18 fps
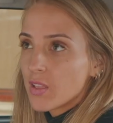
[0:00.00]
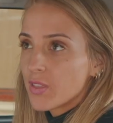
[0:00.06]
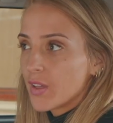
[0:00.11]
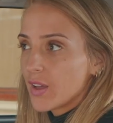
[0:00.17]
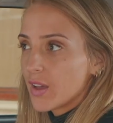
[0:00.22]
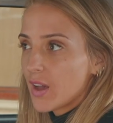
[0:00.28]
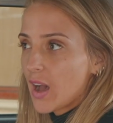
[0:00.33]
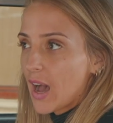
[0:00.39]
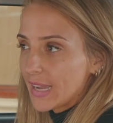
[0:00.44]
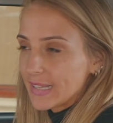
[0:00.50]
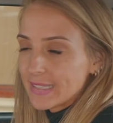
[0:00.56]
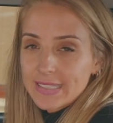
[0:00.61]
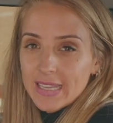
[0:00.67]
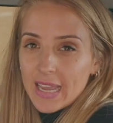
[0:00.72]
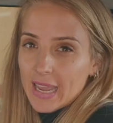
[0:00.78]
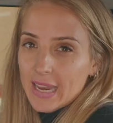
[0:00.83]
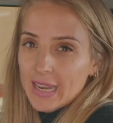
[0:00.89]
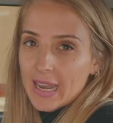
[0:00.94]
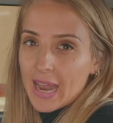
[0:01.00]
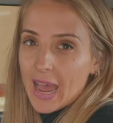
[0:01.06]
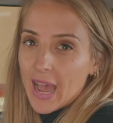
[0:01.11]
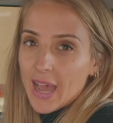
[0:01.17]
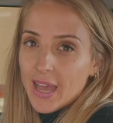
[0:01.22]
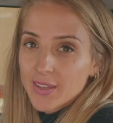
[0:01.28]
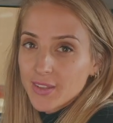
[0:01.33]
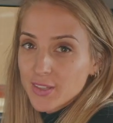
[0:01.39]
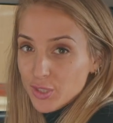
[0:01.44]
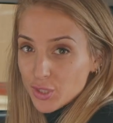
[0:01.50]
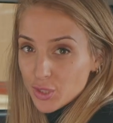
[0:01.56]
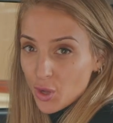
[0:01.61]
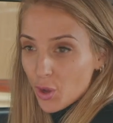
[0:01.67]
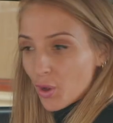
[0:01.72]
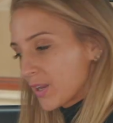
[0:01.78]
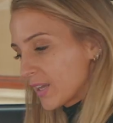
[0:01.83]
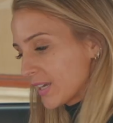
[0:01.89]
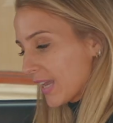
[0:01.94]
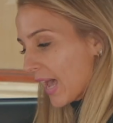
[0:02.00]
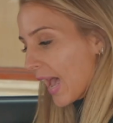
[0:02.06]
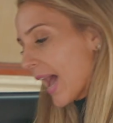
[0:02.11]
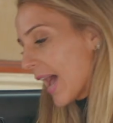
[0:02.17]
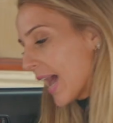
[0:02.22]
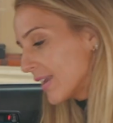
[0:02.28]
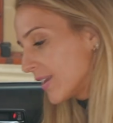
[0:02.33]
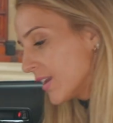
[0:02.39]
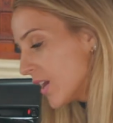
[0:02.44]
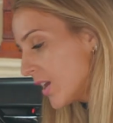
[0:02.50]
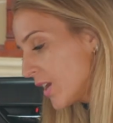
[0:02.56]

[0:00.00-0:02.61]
the i10 and the Starlet, had